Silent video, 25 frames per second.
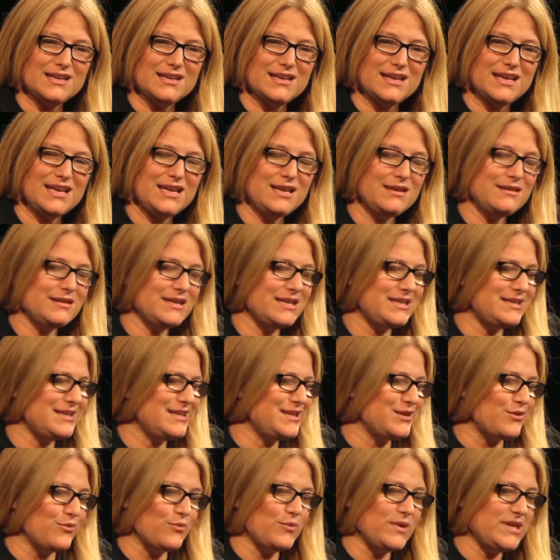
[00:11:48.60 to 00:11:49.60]
he, you
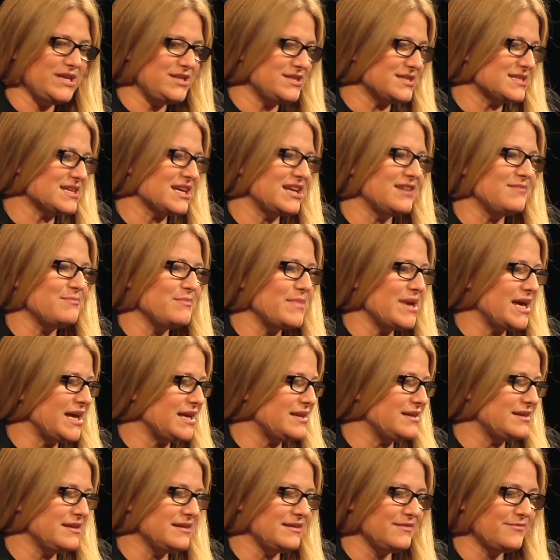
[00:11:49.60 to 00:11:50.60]
know, we just kind of
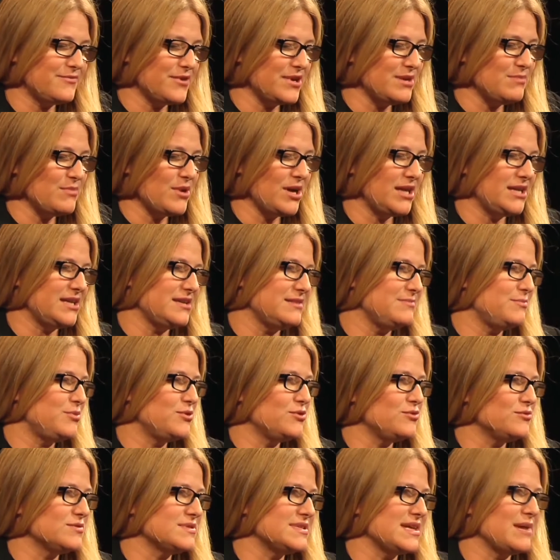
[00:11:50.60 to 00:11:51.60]
met. A friend of mine had put
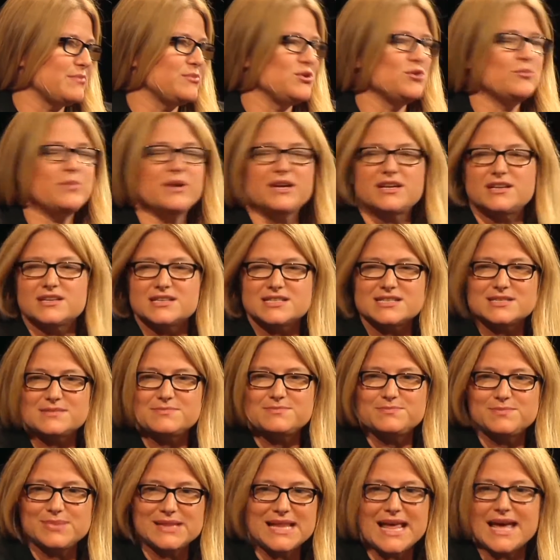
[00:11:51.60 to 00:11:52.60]
all Samuel Beckett's
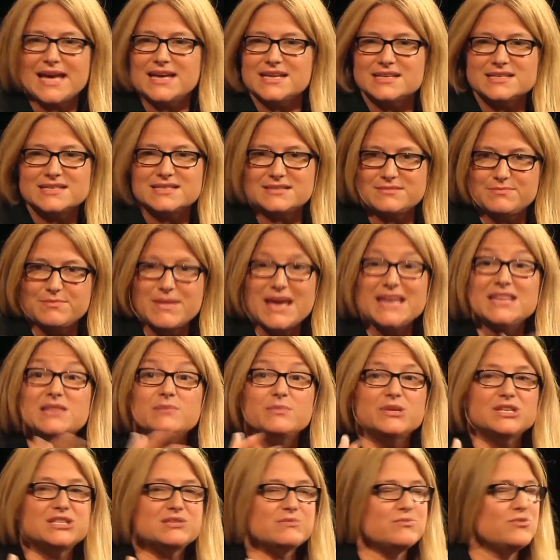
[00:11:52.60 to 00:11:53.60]
plays, made them
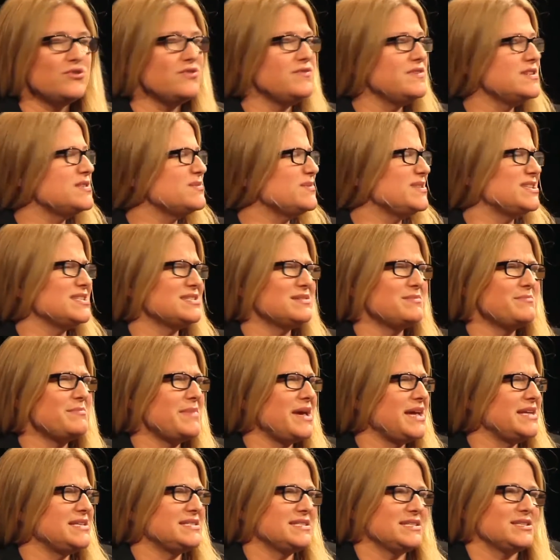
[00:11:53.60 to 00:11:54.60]
into movies with these
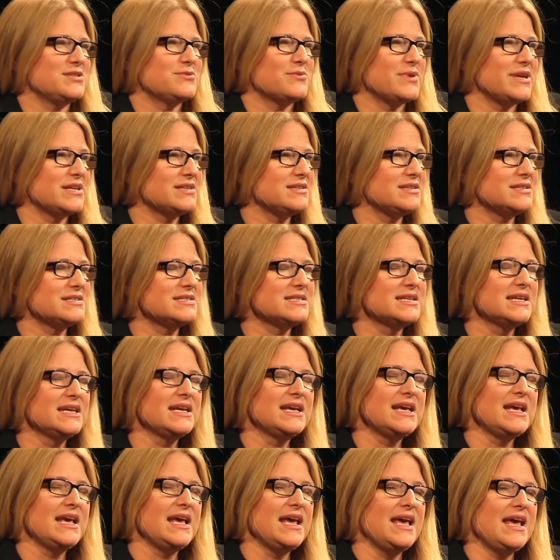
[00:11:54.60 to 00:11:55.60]
amazing directors.
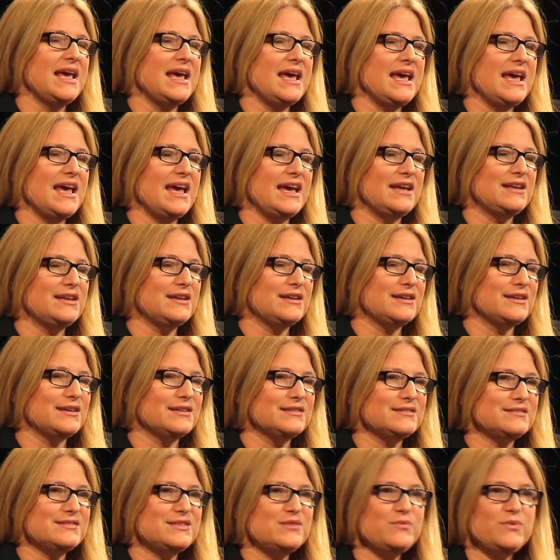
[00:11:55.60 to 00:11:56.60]
And
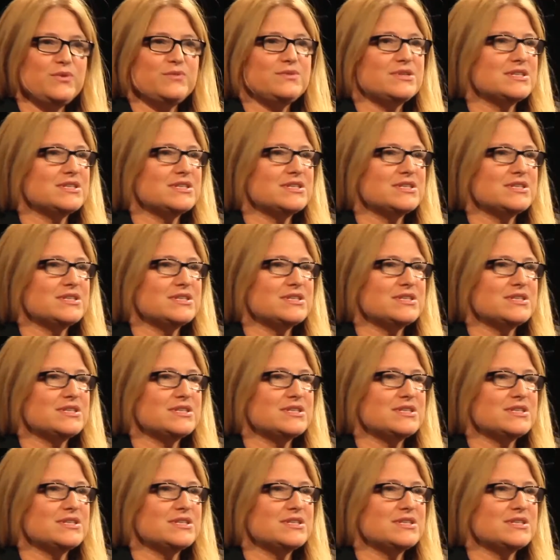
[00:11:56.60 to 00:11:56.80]
so we were